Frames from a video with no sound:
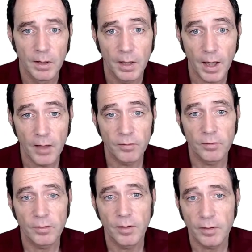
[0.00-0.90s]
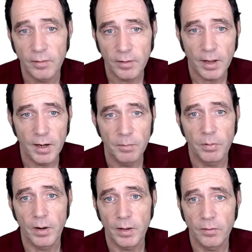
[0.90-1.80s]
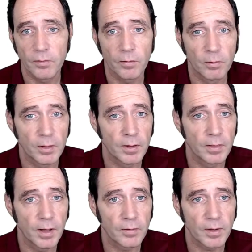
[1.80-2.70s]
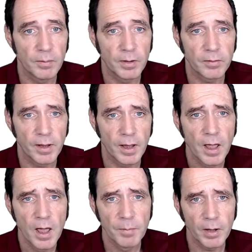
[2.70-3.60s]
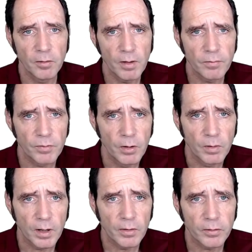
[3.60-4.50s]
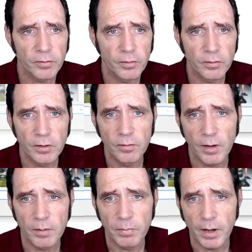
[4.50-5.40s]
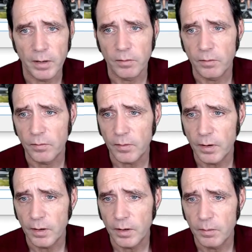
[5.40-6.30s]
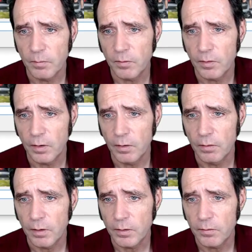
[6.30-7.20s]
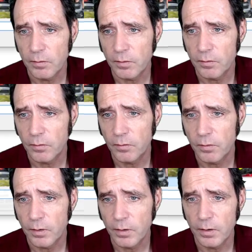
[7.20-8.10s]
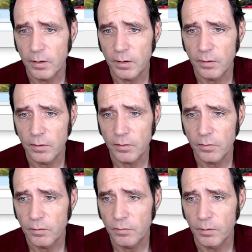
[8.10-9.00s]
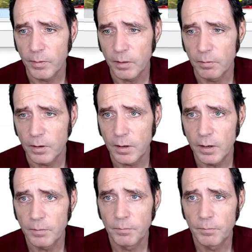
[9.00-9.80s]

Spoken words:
It hasn't detected any brands within that image here, but I do have a few that should contain brands. So let's just try this Formula 1 car.